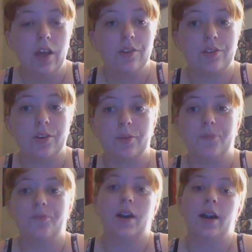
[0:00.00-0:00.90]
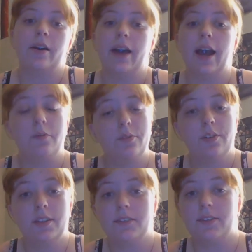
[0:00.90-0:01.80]
So after
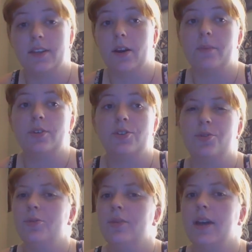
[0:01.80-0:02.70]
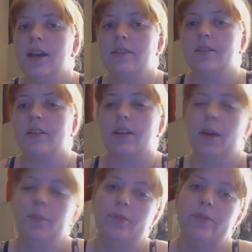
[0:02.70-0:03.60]
this video, I'm going to show you guys a
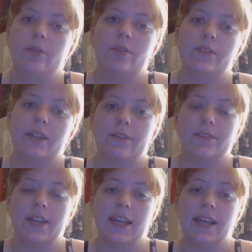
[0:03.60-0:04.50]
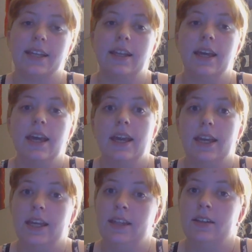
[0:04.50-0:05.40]
couple photos that I've taken
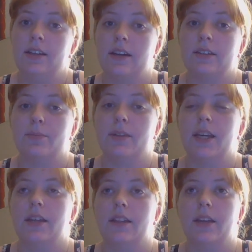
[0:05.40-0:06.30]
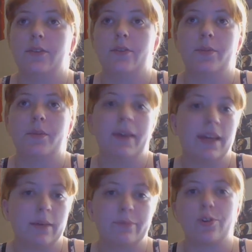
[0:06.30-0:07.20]
in the cosplay, like from the
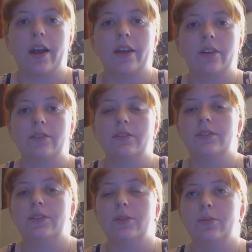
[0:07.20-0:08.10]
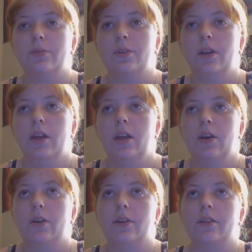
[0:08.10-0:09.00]
makeup trials to
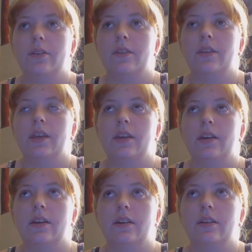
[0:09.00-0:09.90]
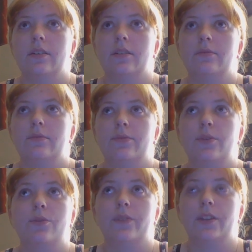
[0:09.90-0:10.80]
the
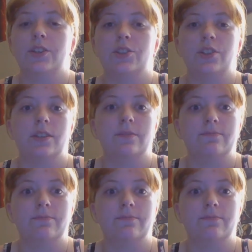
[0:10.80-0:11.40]
full finishing,